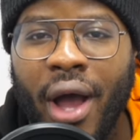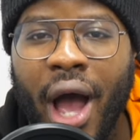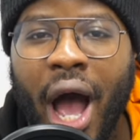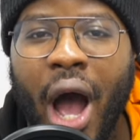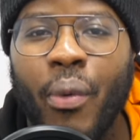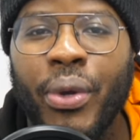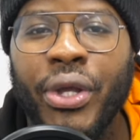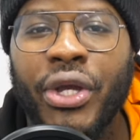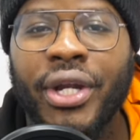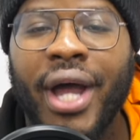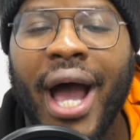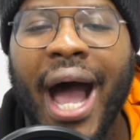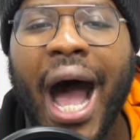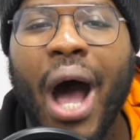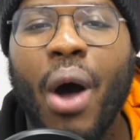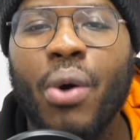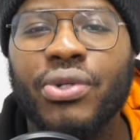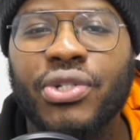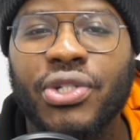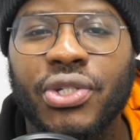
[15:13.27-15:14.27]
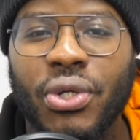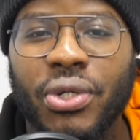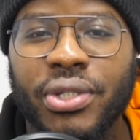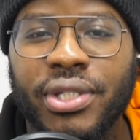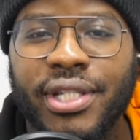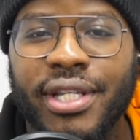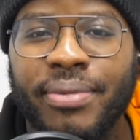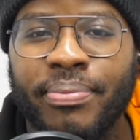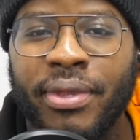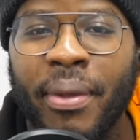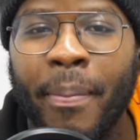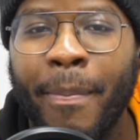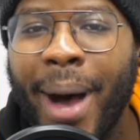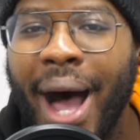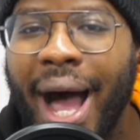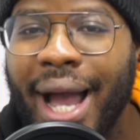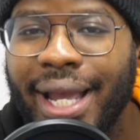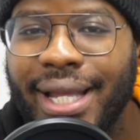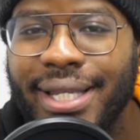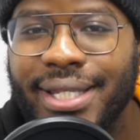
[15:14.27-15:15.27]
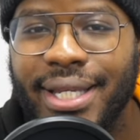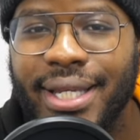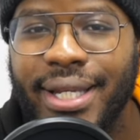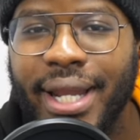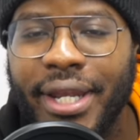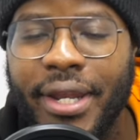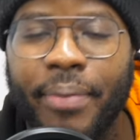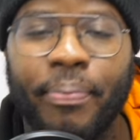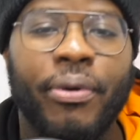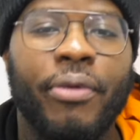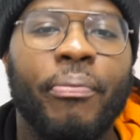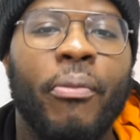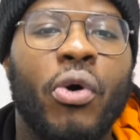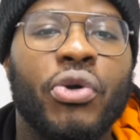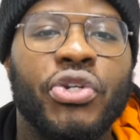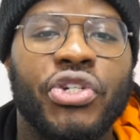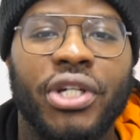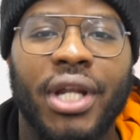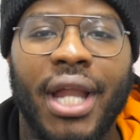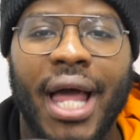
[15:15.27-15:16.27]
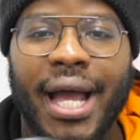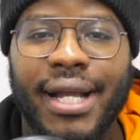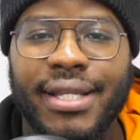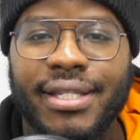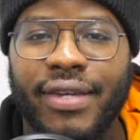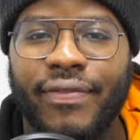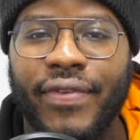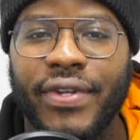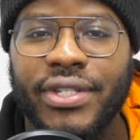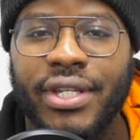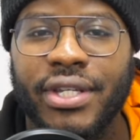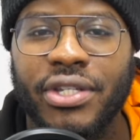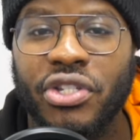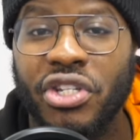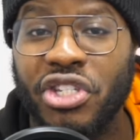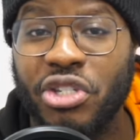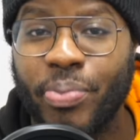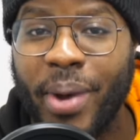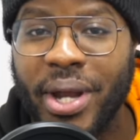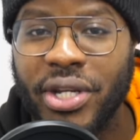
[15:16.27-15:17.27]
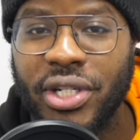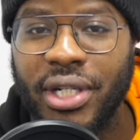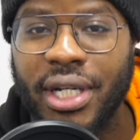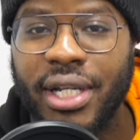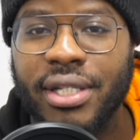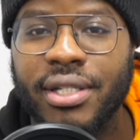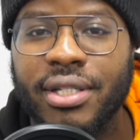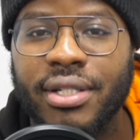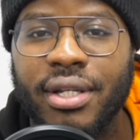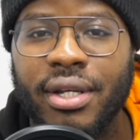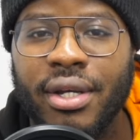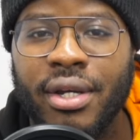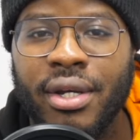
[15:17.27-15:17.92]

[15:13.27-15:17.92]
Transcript: are we going to outsource the, the, marketing and the promotional activities to specialists